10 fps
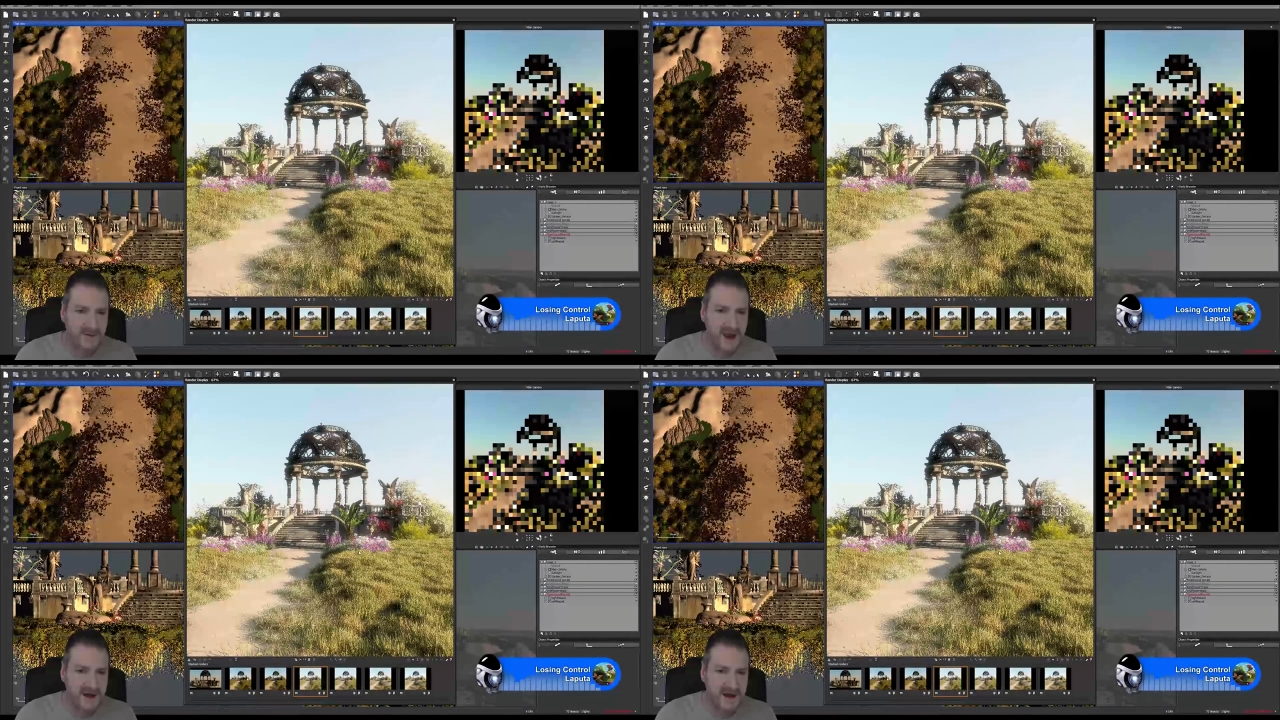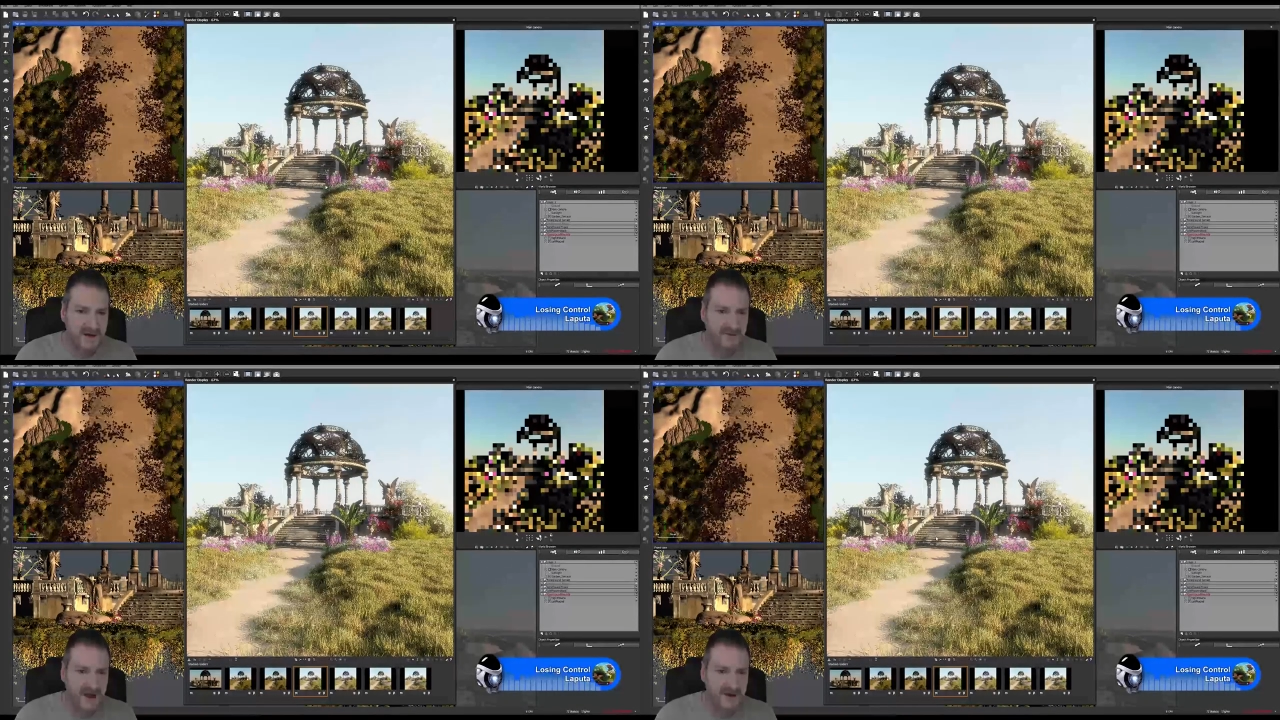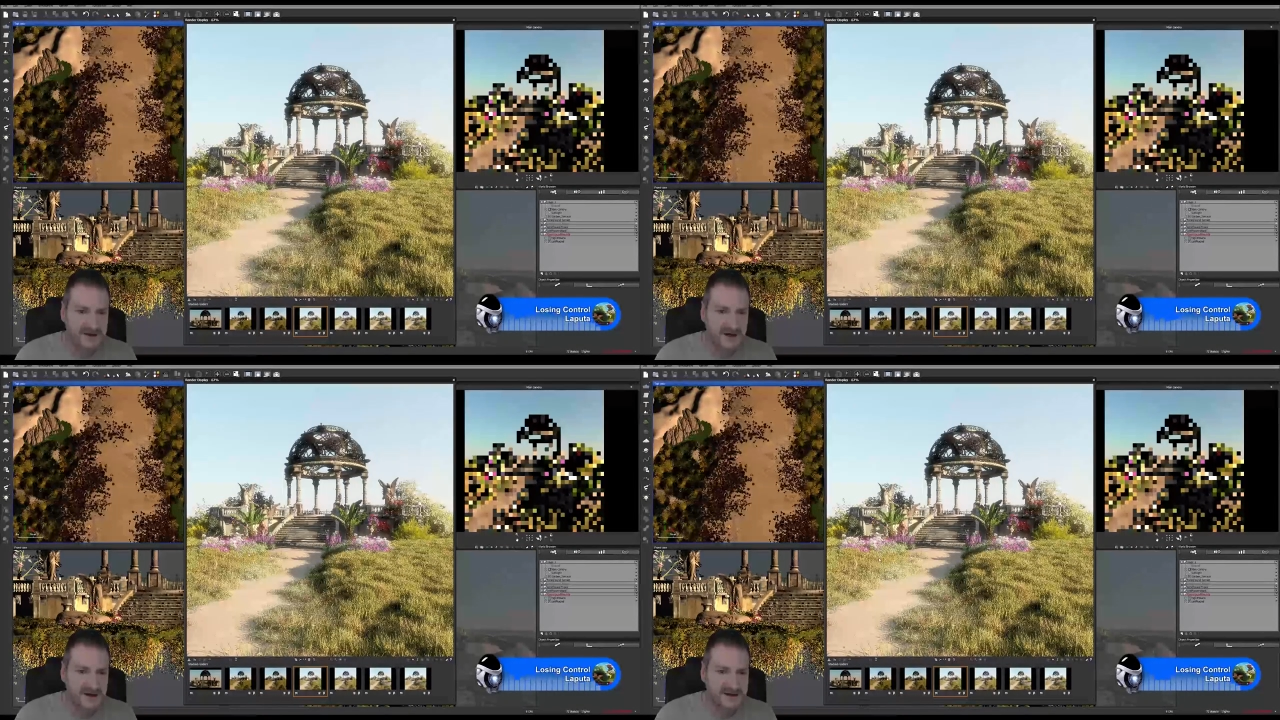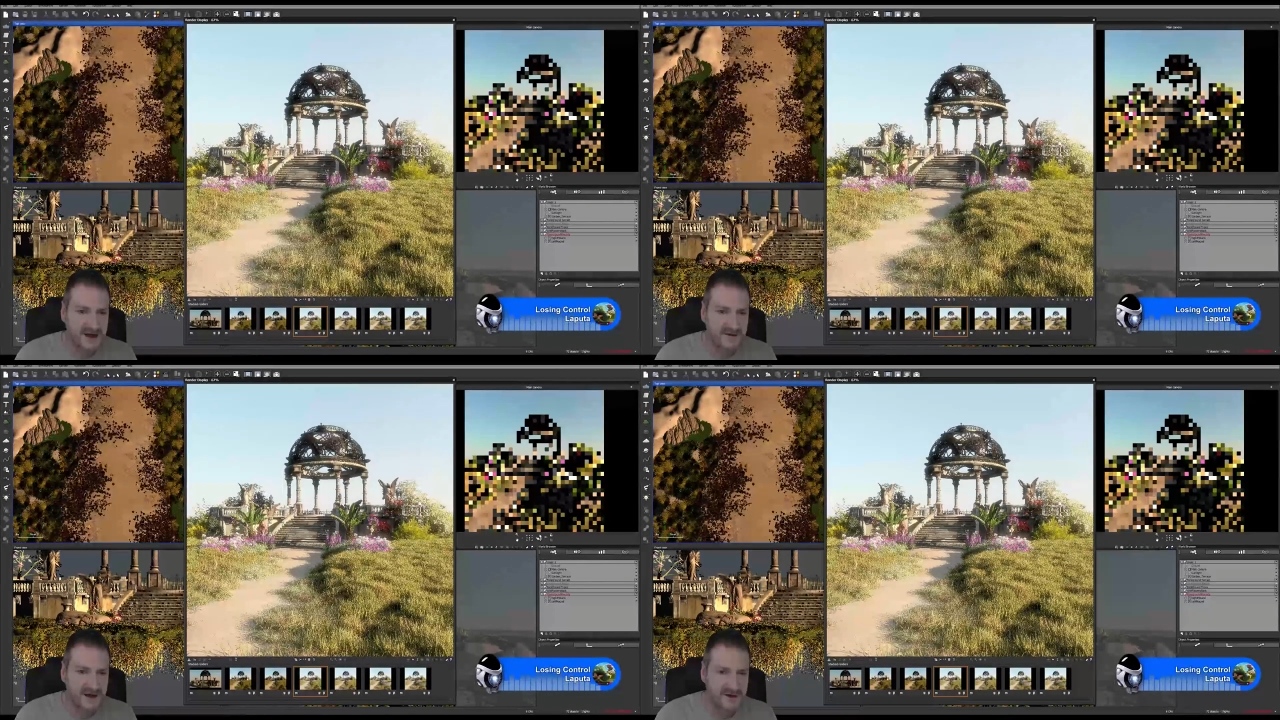Then we added our flowers on either
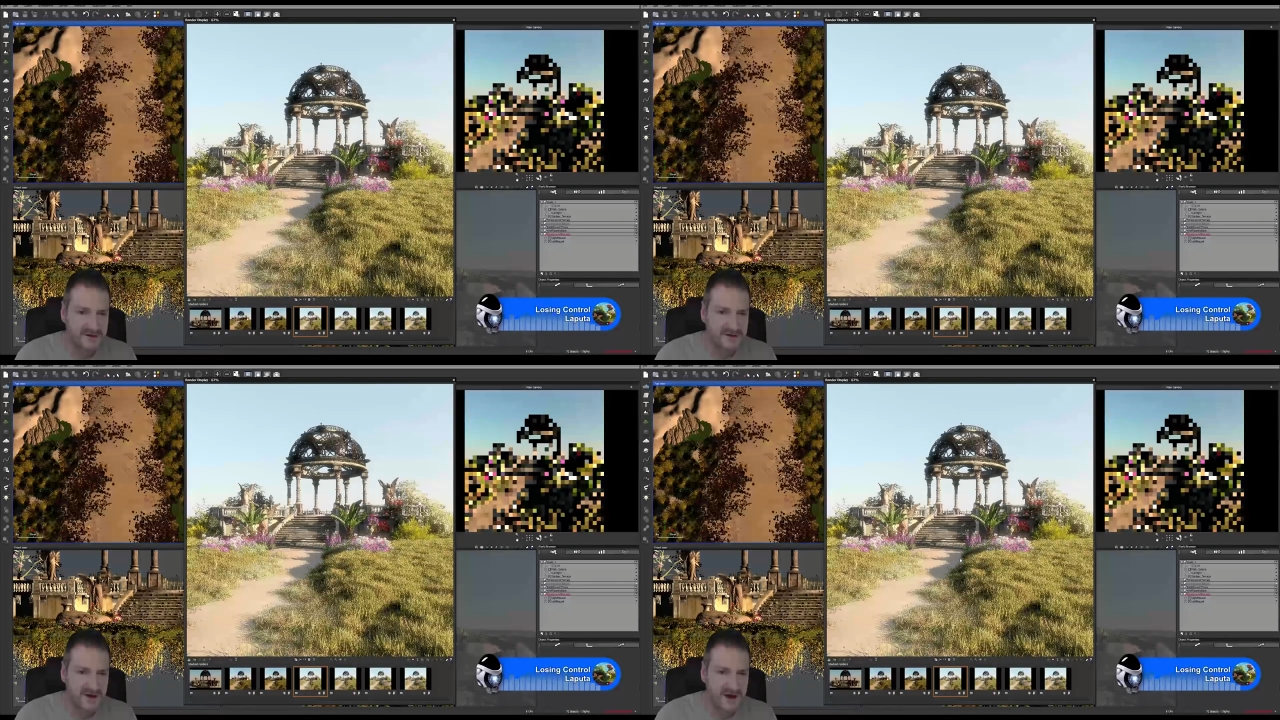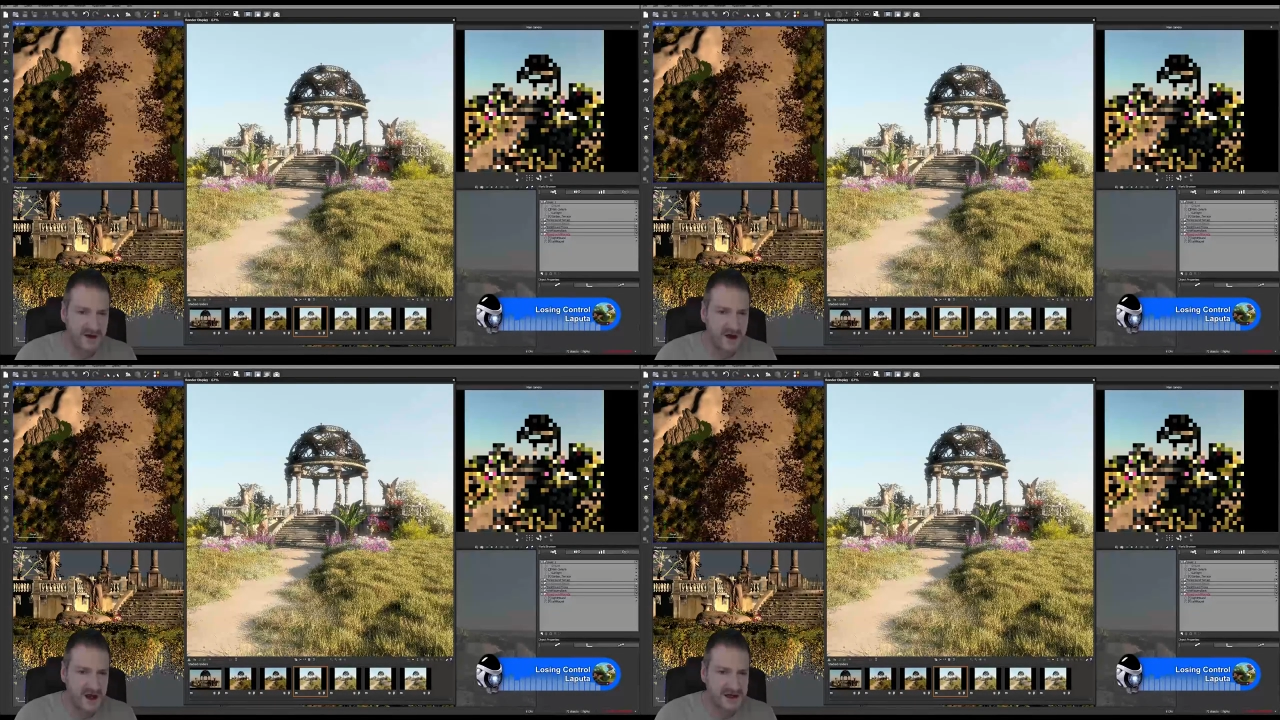side of the hill to draw our